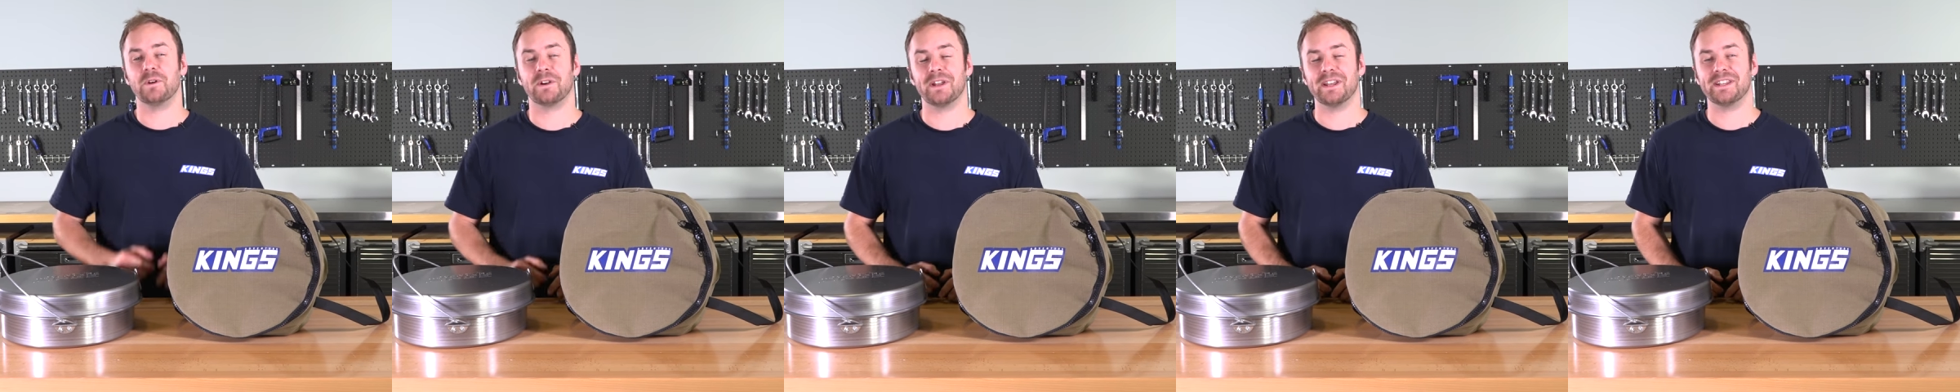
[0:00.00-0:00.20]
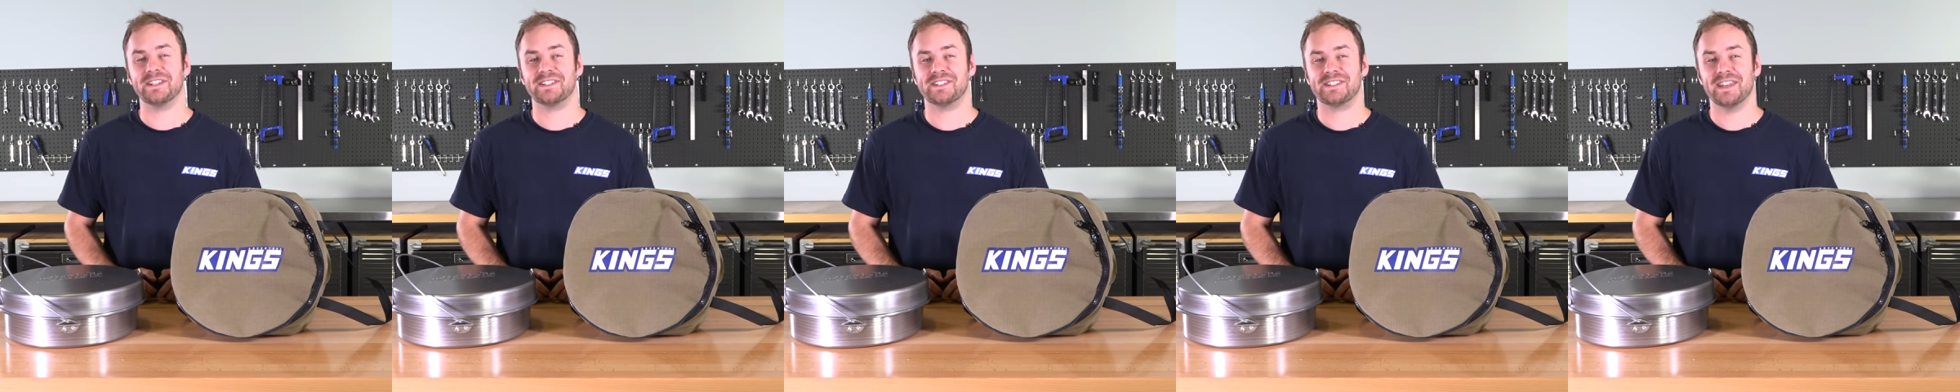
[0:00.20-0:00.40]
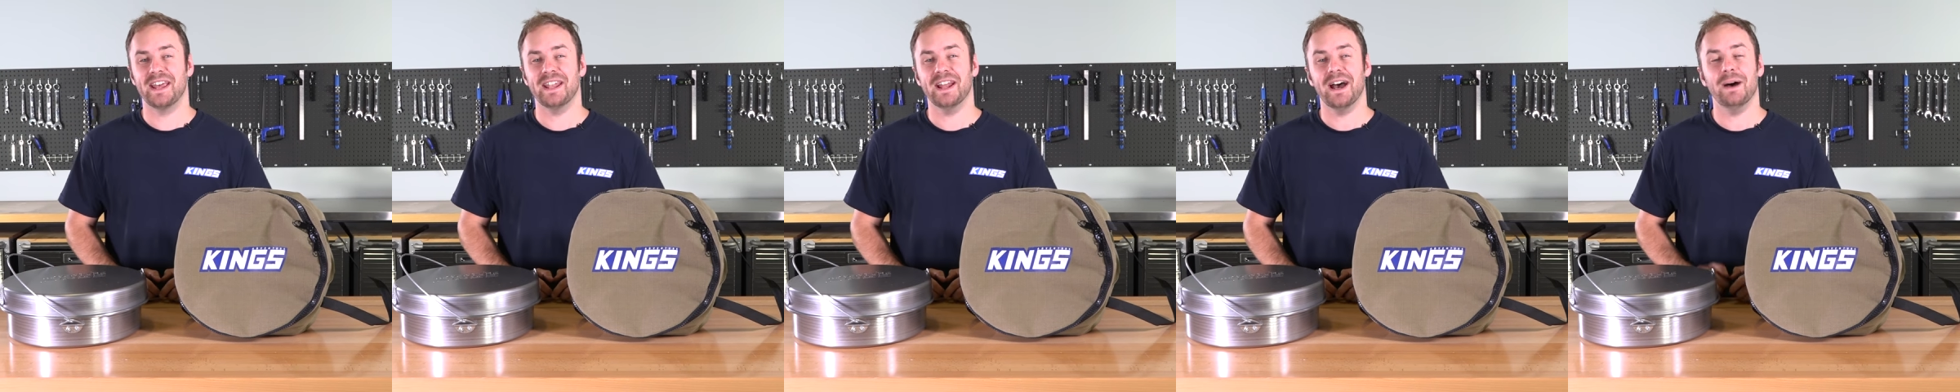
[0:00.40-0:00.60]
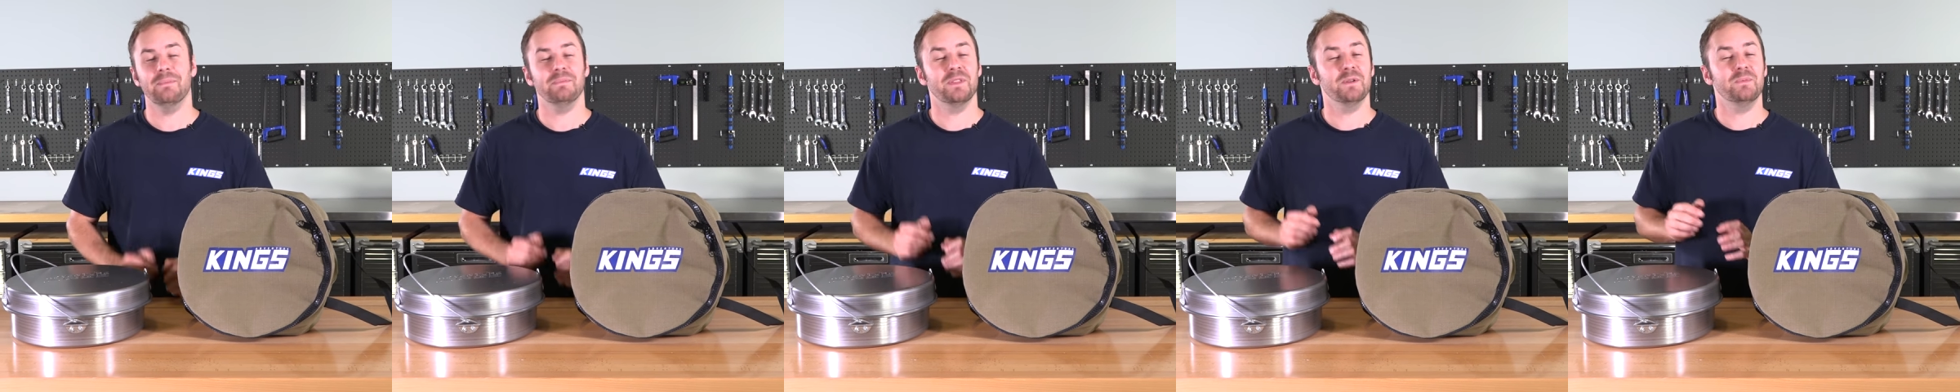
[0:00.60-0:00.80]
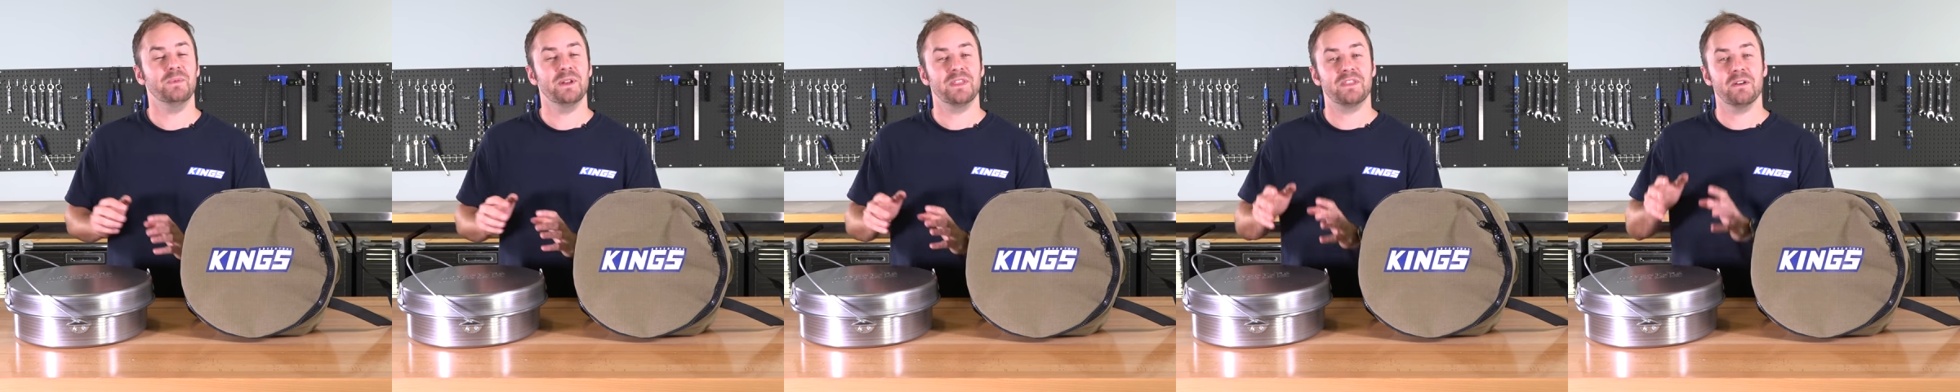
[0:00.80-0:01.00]
cooking
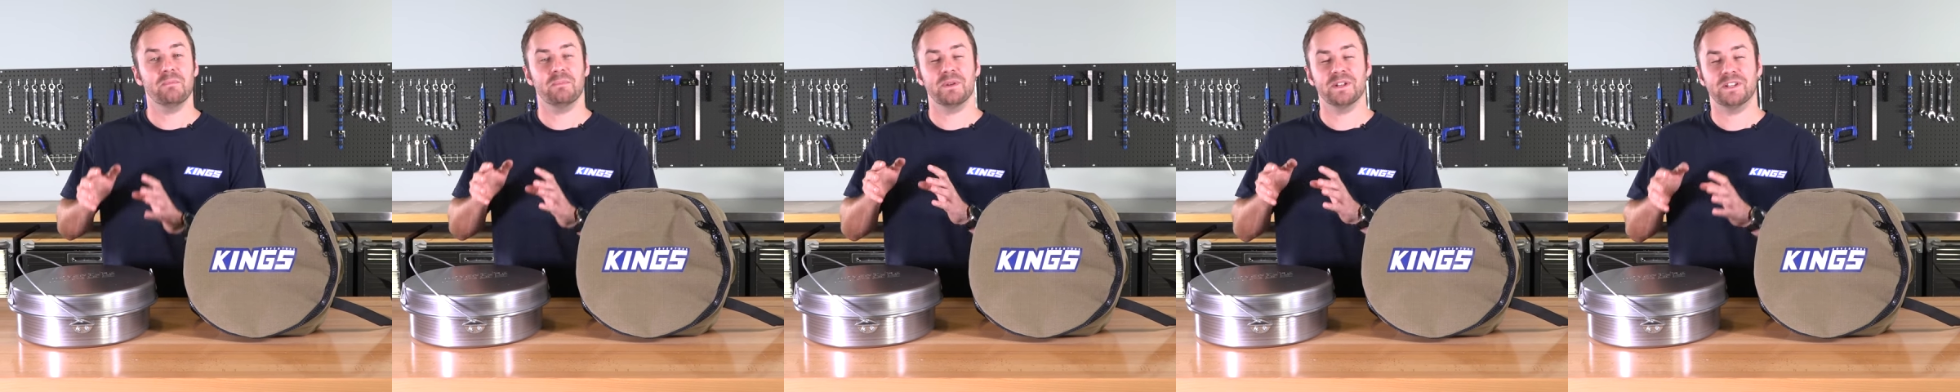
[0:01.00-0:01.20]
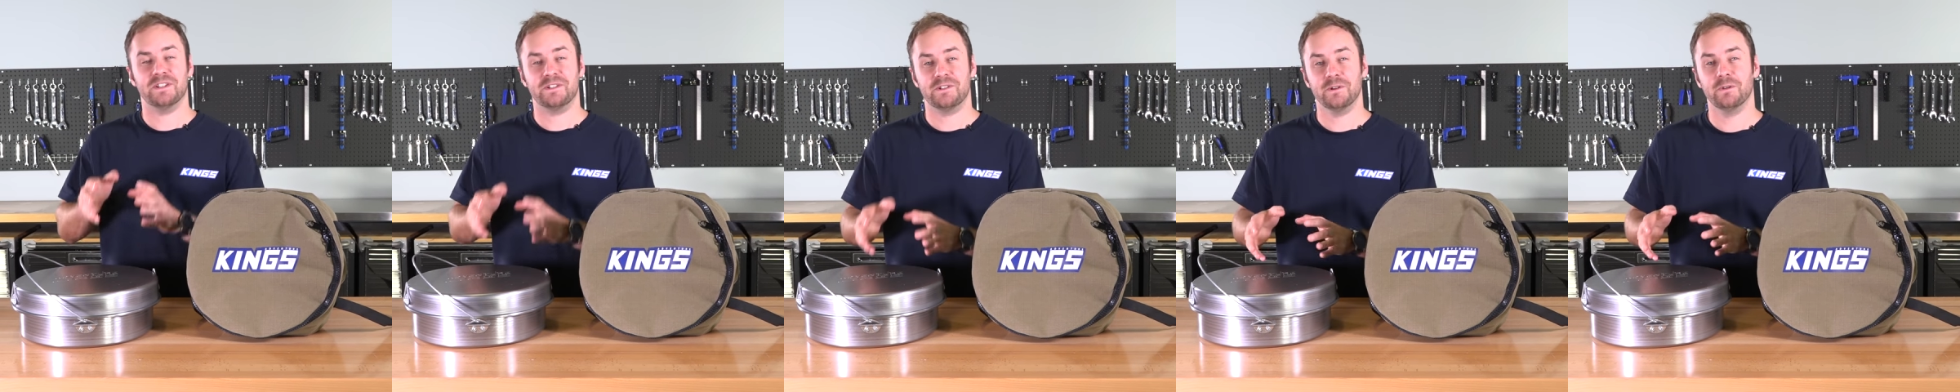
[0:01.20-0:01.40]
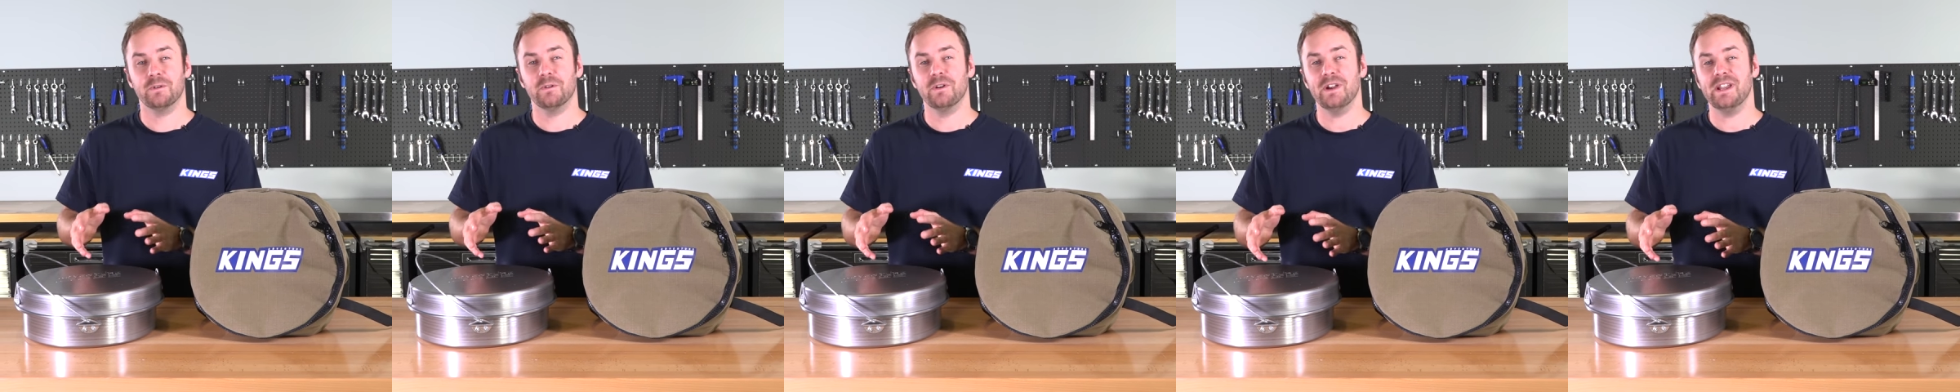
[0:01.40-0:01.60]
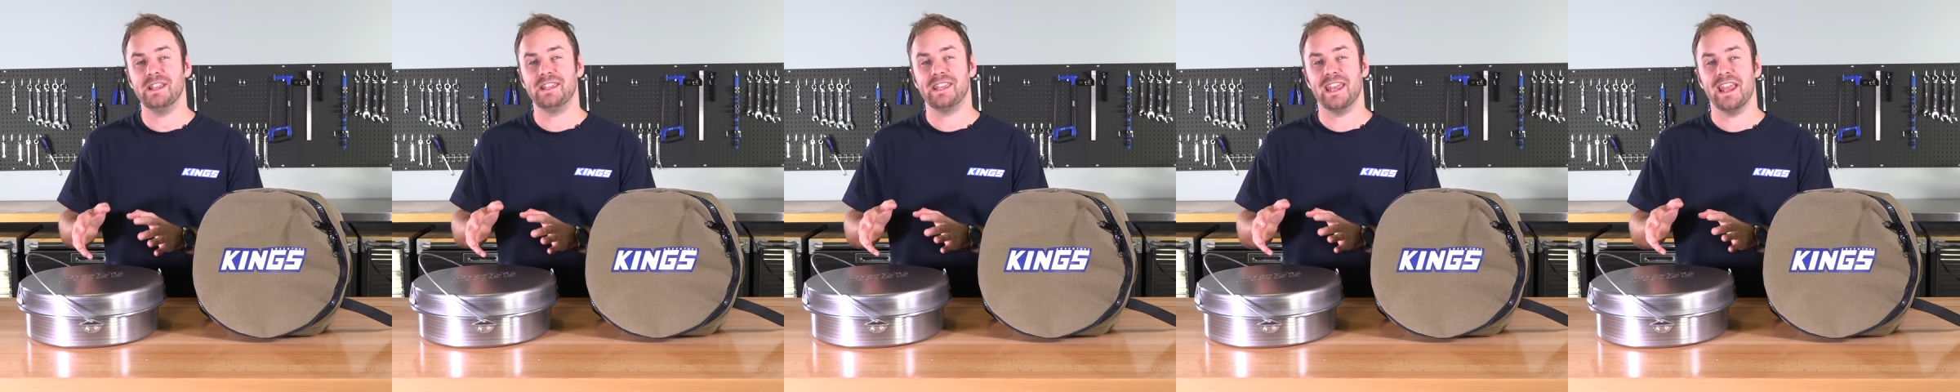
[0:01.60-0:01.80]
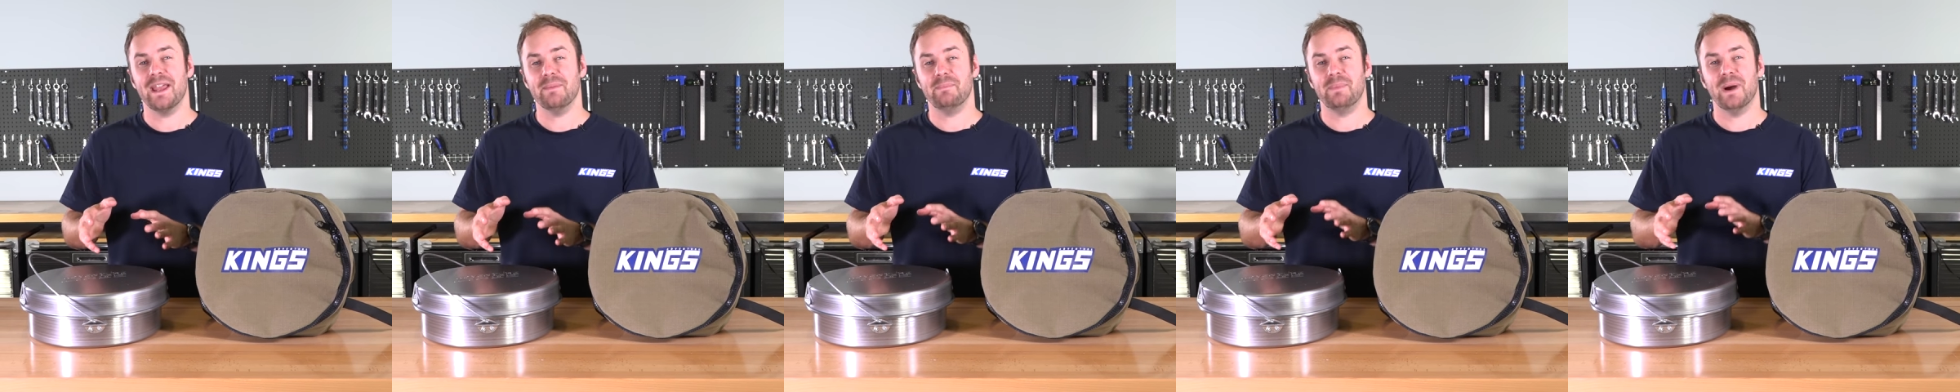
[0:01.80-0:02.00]
setup than with the
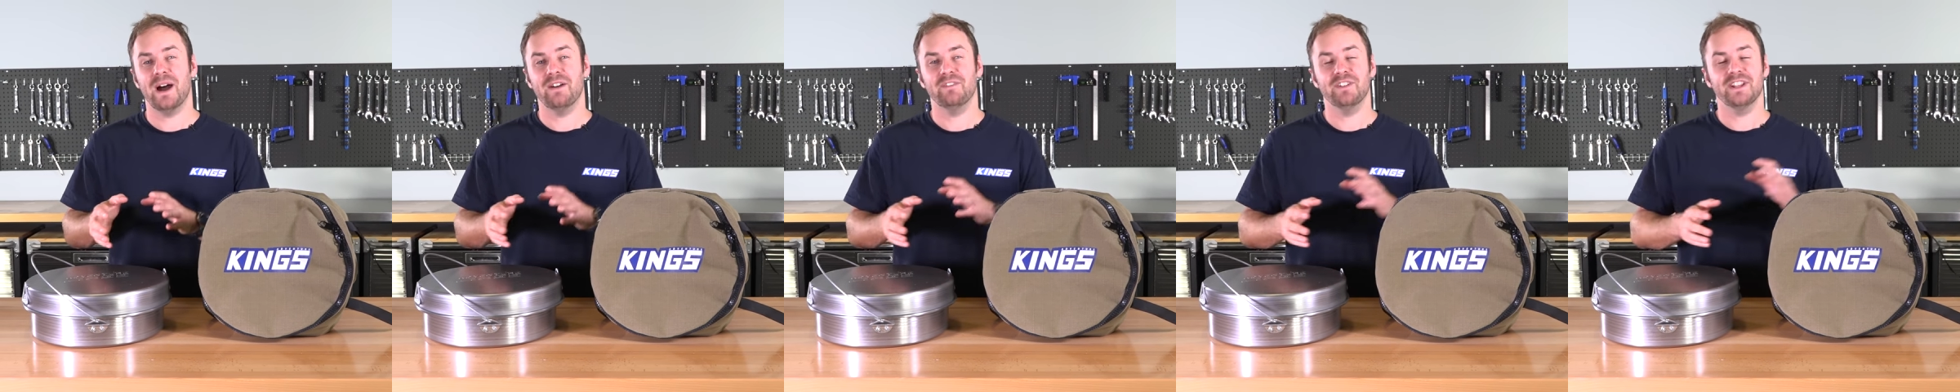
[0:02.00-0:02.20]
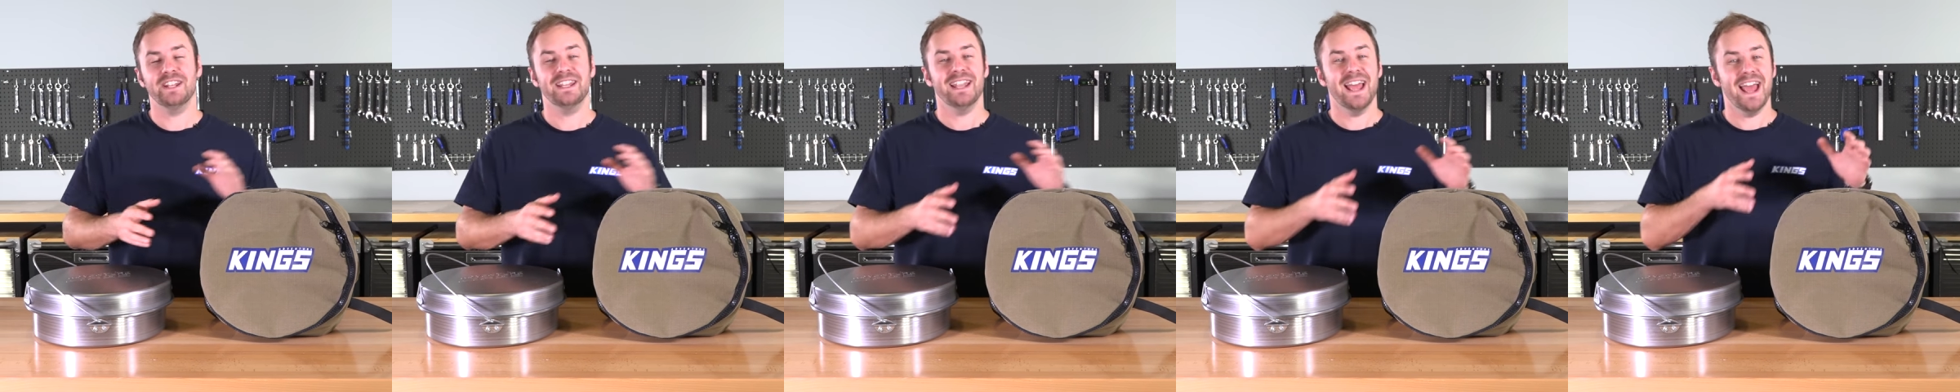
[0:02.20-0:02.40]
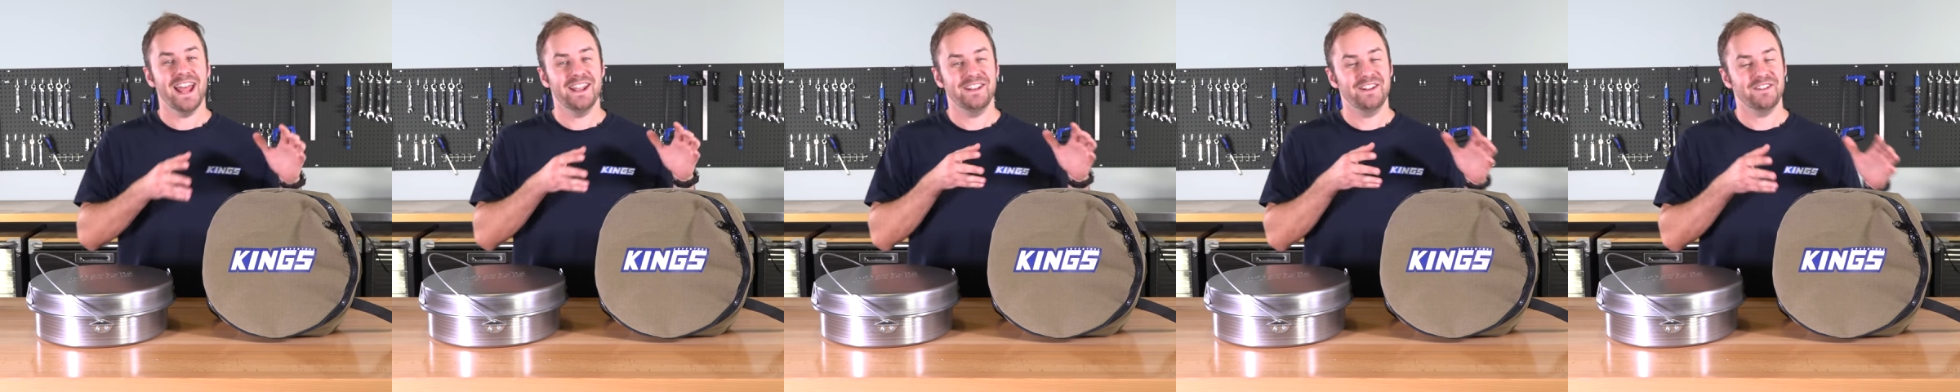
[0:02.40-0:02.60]
Bedourie Camp Oven